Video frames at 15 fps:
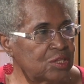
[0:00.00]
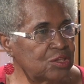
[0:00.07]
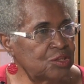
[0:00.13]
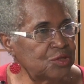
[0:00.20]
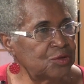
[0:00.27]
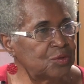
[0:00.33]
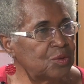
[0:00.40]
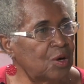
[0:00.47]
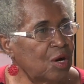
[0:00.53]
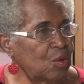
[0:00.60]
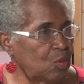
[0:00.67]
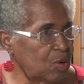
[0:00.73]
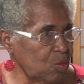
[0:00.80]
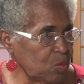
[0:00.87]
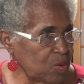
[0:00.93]
do, or
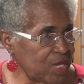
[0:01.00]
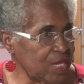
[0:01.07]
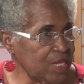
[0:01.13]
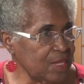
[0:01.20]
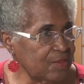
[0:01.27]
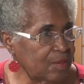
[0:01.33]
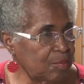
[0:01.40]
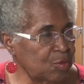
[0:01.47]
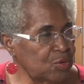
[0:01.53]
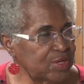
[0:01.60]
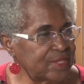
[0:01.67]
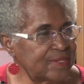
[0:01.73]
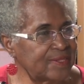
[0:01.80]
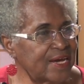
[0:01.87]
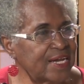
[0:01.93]
what the board
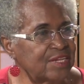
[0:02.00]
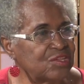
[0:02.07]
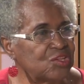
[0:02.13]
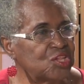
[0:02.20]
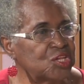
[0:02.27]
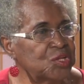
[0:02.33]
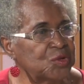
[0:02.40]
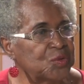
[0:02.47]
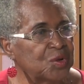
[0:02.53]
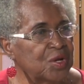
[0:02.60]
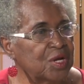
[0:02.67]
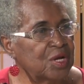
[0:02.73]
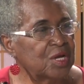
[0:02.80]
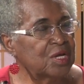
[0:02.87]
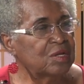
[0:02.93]
decided to do,
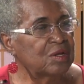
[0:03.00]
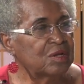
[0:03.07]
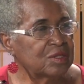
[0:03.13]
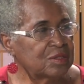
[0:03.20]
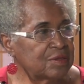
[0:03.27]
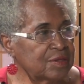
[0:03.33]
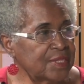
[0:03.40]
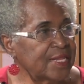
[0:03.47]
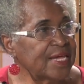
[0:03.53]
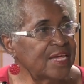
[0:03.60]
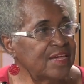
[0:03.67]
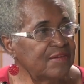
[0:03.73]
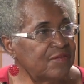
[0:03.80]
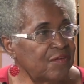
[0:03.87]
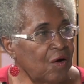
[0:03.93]
to
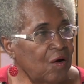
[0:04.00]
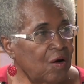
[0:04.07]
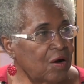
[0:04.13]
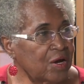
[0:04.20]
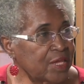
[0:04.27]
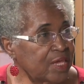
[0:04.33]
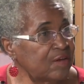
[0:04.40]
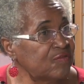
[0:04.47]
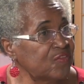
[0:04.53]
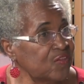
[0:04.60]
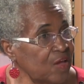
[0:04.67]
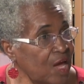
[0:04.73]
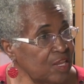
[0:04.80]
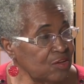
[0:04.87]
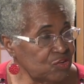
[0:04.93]
leave or give
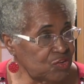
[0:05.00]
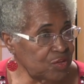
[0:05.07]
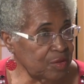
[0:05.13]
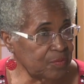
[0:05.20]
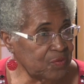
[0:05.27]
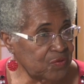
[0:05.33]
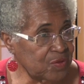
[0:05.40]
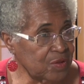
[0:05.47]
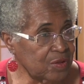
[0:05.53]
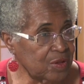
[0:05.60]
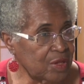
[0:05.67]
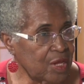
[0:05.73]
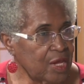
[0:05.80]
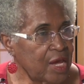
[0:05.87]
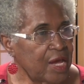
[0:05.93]
scholarships.
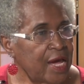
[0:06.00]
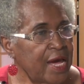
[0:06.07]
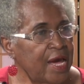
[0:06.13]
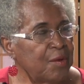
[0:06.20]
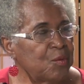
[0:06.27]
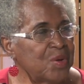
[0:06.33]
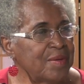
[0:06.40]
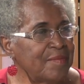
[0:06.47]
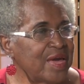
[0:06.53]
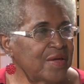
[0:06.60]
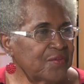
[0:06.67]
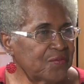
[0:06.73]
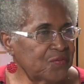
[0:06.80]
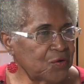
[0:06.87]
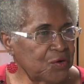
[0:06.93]
And we make
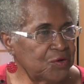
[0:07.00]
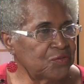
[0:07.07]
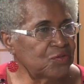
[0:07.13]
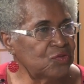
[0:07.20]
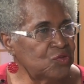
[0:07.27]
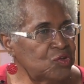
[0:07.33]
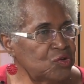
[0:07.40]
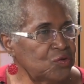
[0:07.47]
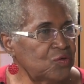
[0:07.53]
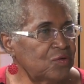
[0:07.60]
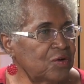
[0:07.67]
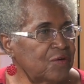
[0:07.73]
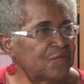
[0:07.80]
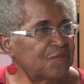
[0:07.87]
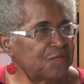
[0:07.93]
certain 2
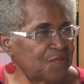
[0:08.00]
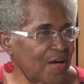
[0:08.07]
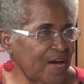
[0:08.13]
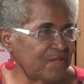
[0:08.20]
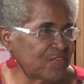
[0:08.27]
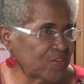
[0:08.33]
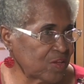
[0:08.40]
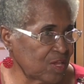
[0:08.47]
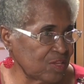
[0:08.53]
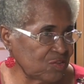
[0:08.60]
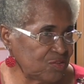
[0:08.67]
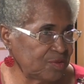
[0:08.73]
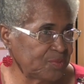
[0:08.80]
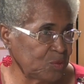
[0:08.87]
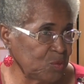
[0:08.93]
of the 5
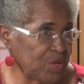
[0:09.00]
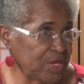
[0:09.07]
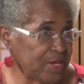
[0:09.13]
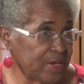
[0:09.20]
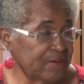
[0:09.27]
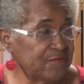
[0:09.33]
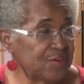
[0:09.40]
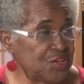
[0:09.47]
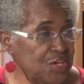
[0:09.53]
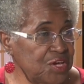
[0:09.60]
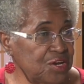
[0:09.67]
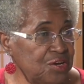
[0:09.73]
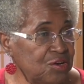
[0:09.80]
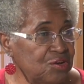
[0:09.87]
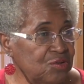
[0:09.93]
scholarships we give a
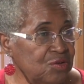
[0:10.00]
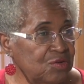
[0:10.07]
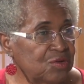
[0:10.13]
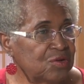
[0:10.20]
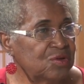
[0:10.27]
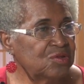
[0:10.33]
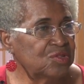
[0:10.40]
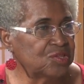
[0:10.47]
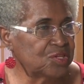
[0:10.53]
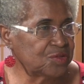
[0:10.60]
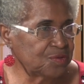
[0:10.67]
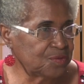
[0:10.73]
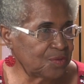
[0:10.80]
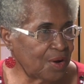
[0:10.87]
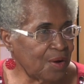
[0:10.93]
year,
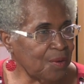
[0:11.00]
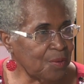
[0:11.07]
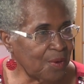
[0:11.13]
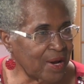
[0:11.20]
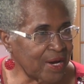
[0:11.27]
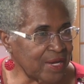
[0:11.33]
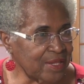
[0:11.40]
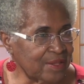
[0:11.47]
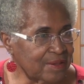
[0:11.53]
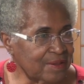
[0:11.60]
2 are white